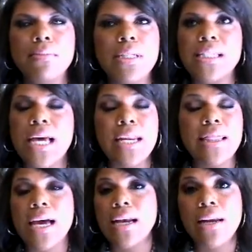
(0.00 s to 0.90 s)

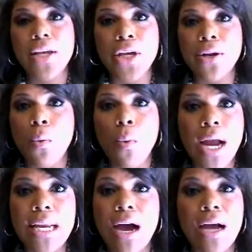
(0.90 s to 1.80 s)
decided that, you know,
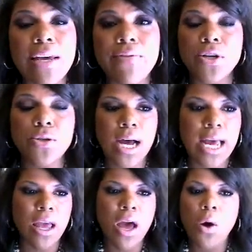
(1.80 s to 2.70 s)
why not give it a
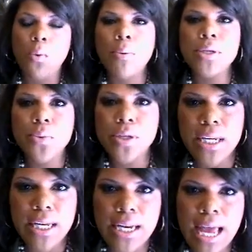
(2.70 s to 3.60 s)
try? What was the worst
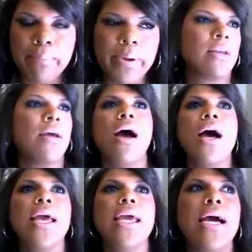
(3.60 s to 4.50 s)
that could happen?
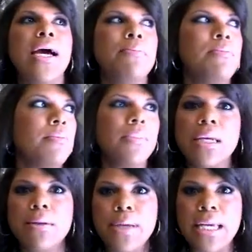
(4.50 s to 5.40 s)
I
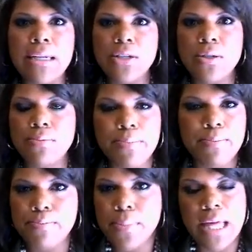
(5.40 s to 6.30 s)
could be
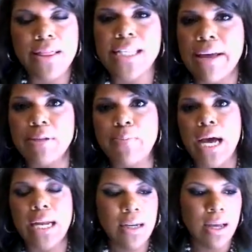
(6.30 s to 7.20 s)
at the same
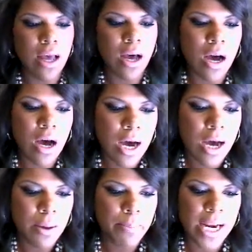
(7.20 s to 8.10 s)
spot.
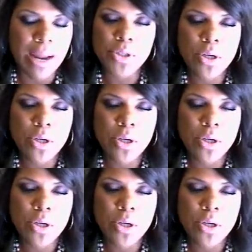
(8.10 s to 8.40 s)
But I'm